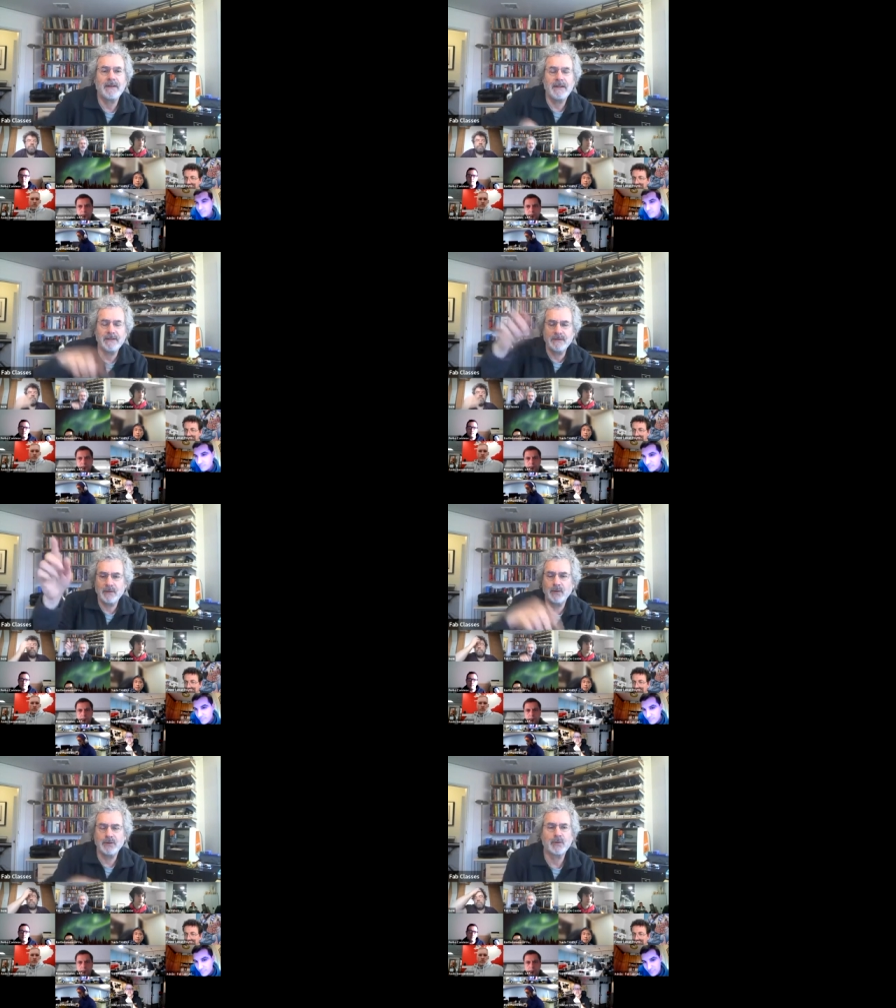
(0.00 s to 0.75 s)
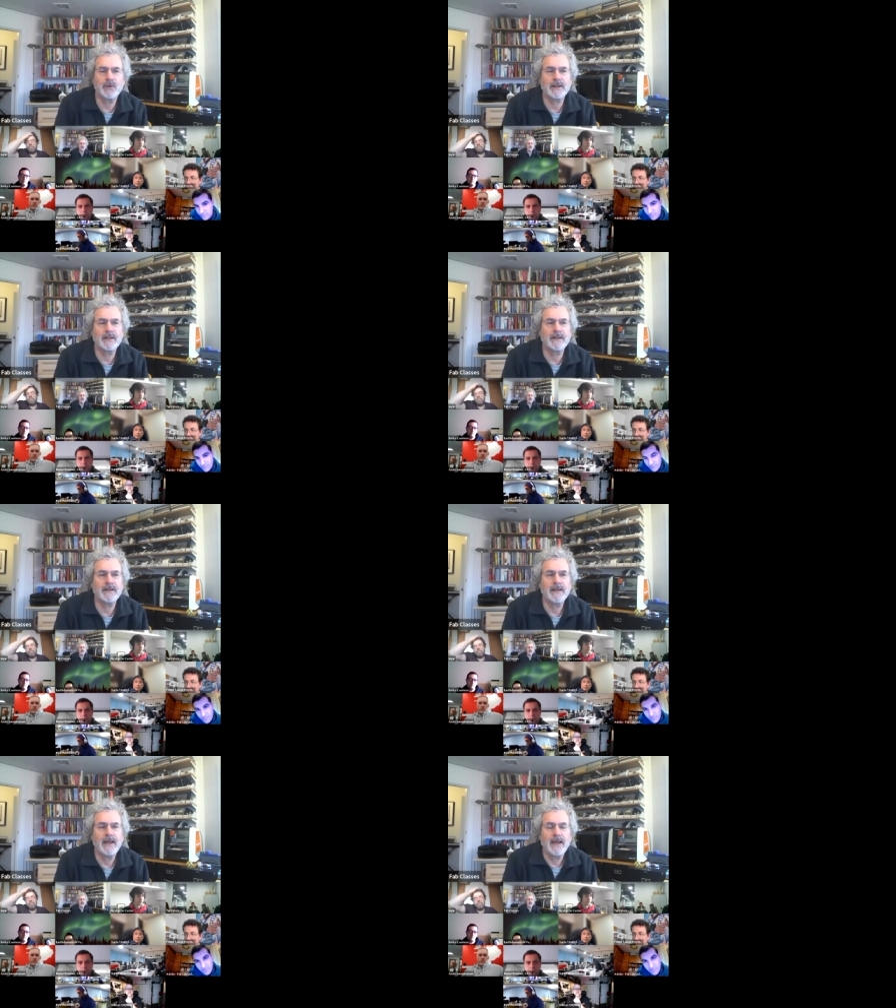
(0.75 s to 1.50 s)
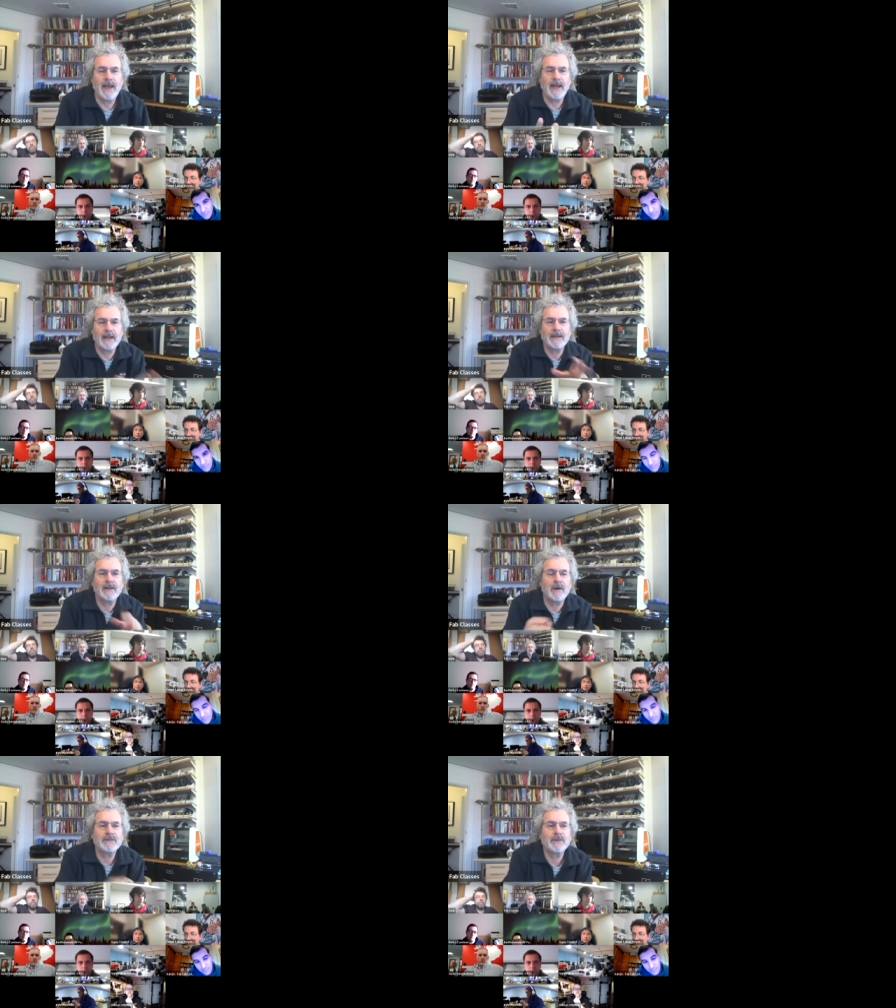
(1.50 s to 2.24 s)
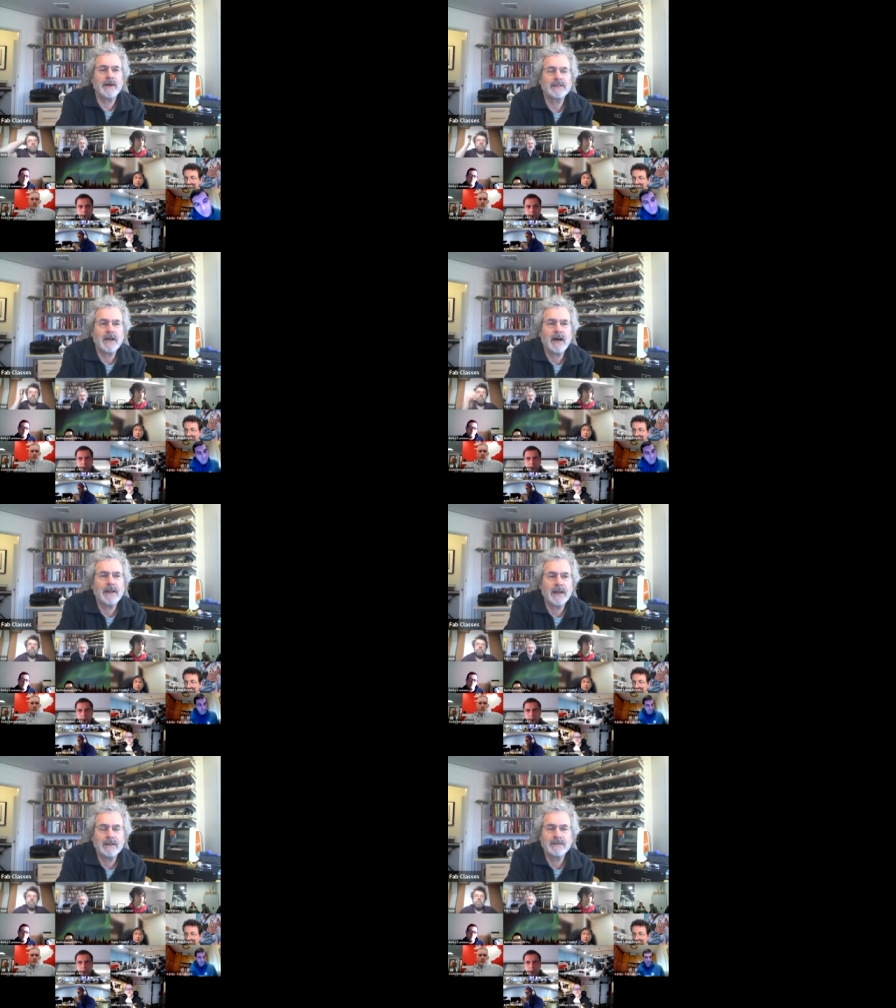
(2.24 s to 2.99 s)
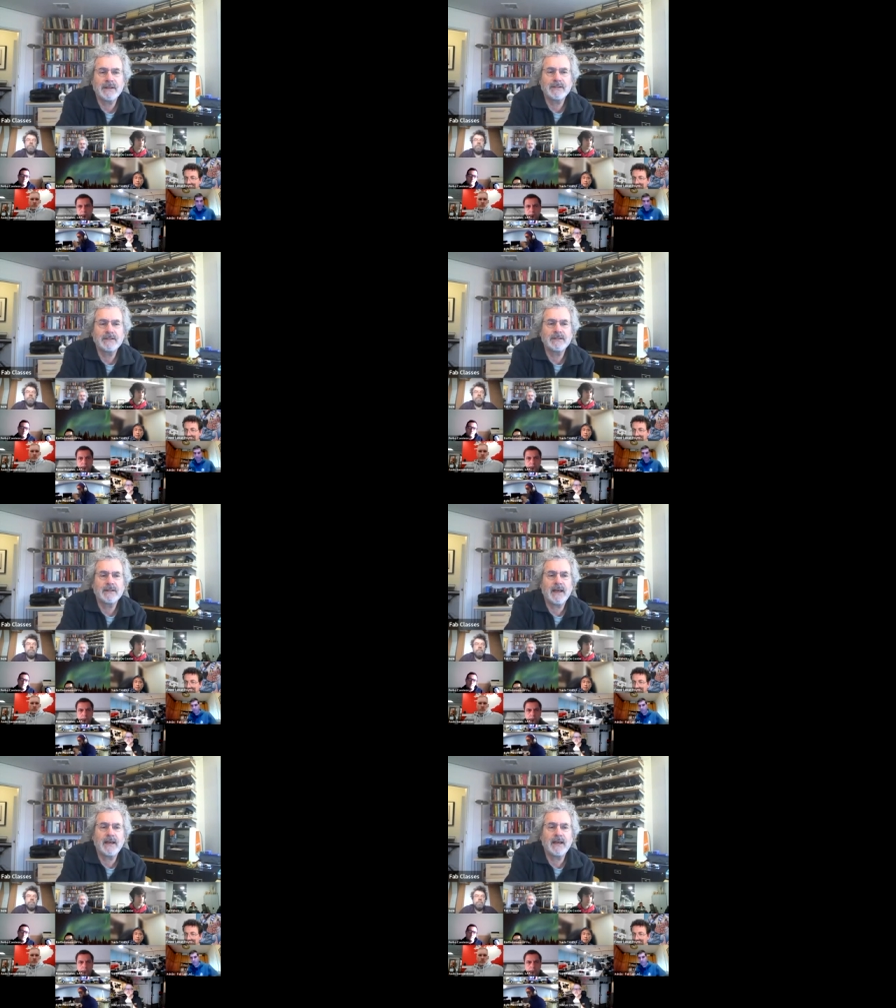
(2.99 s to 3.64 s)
that heats and cools quickly, and also has a hot air station.